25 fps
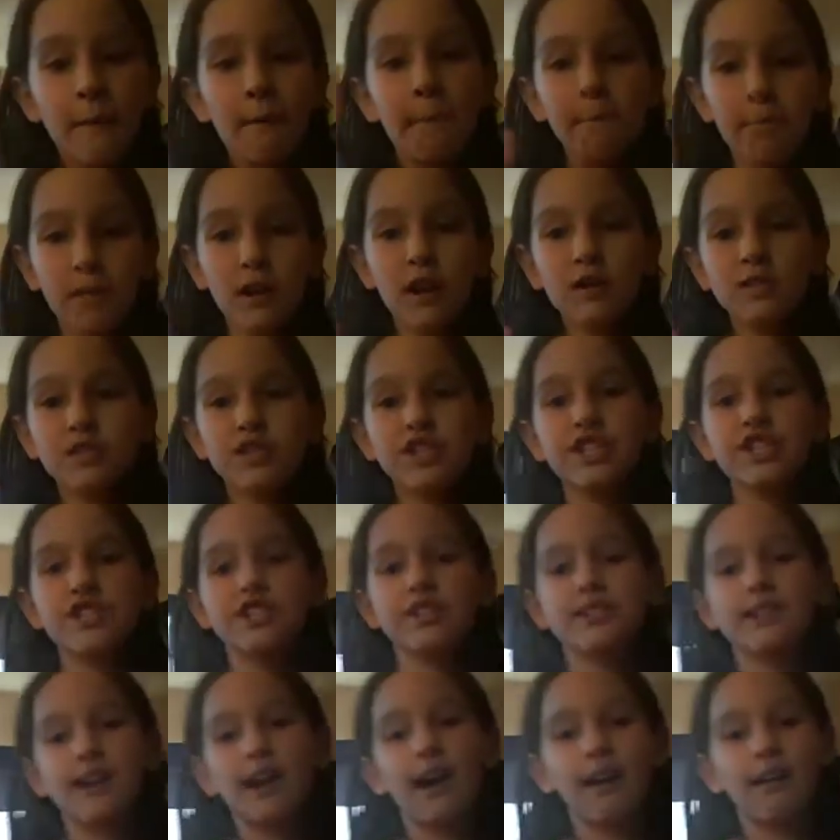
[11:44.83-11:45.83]
Bro, she
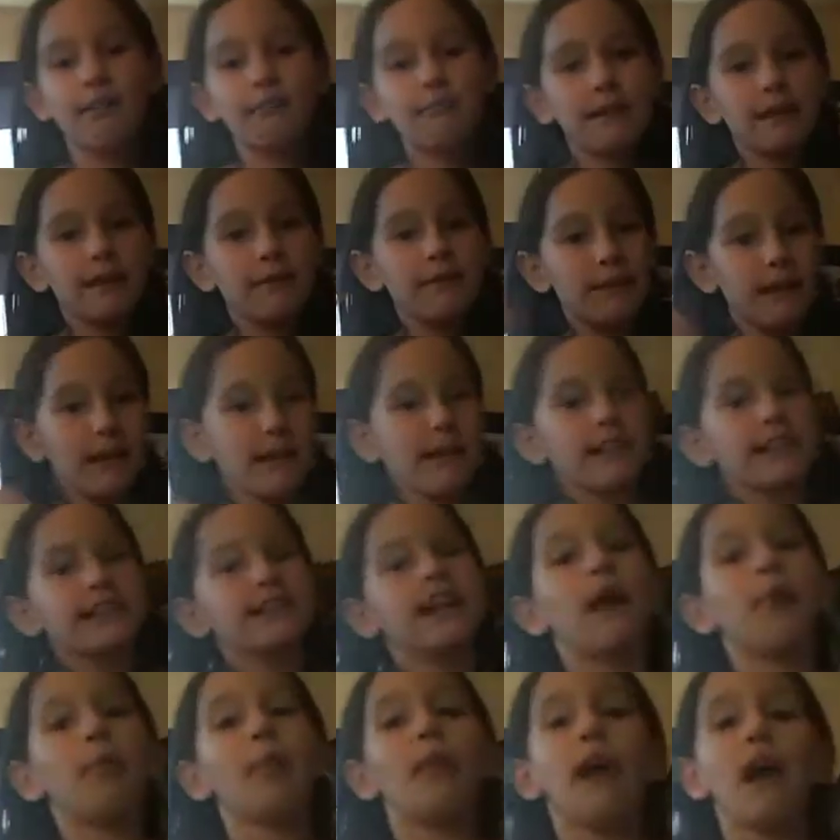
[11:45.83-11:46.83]
just caught me, but yeah.